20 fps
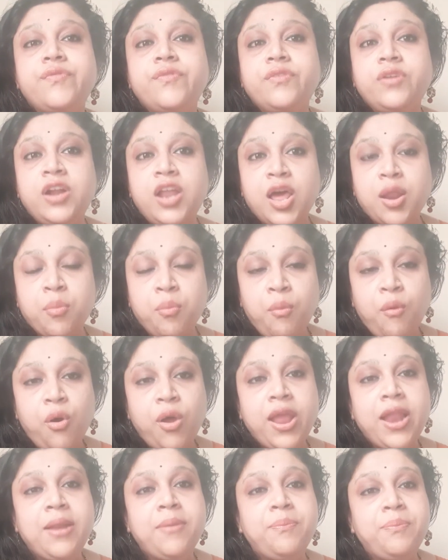
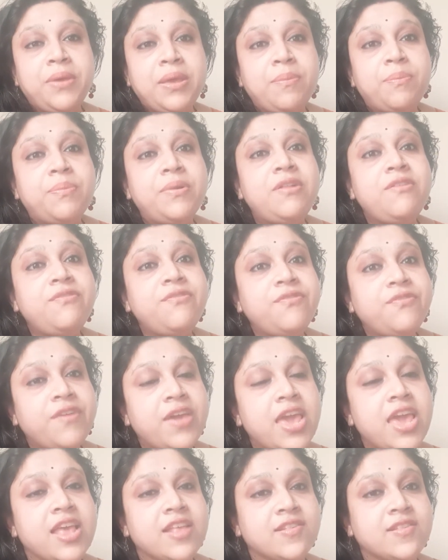turmoil people
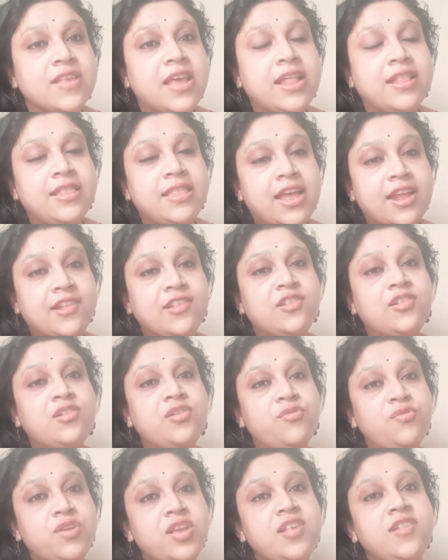face, and that's
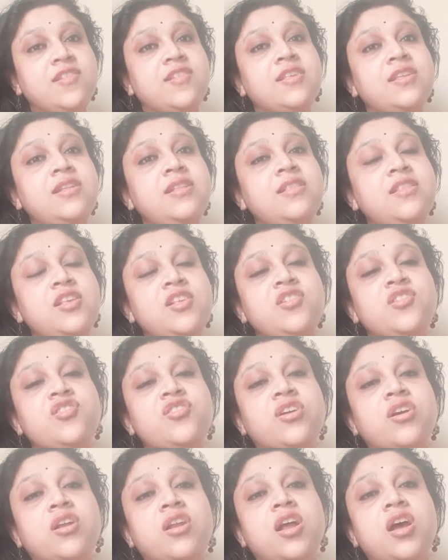the reason these
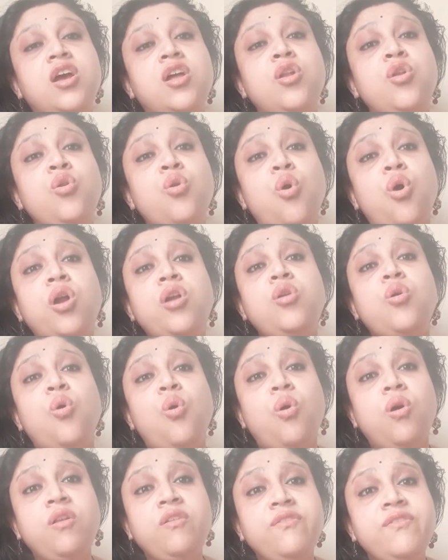chakras are not
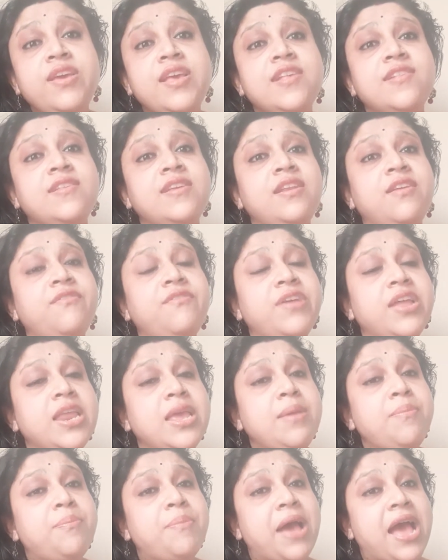always in a
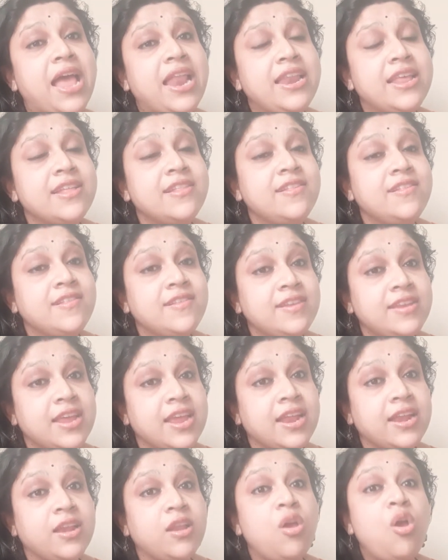very balanced
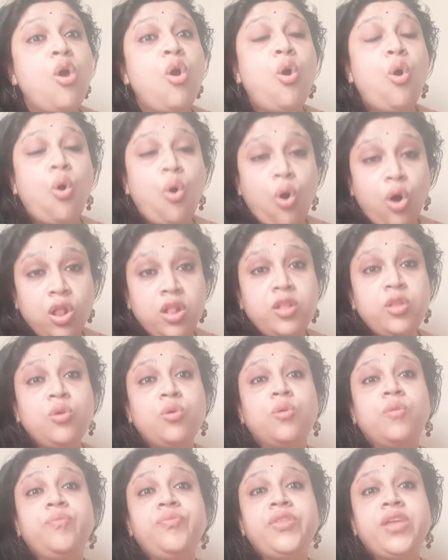state.
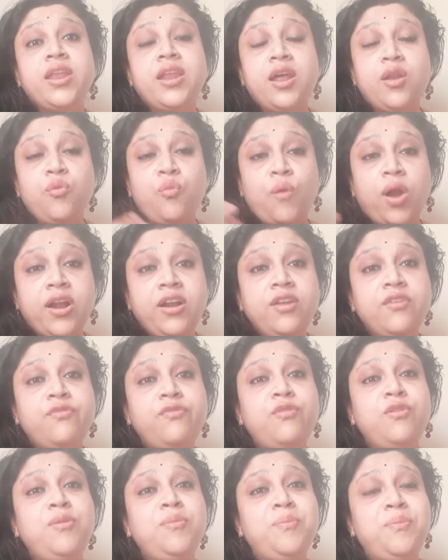Although there are
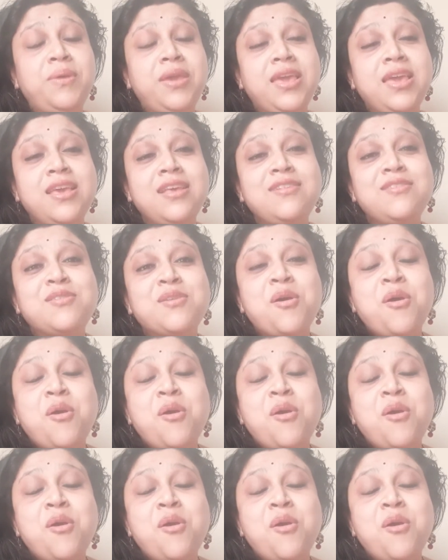wonderful beings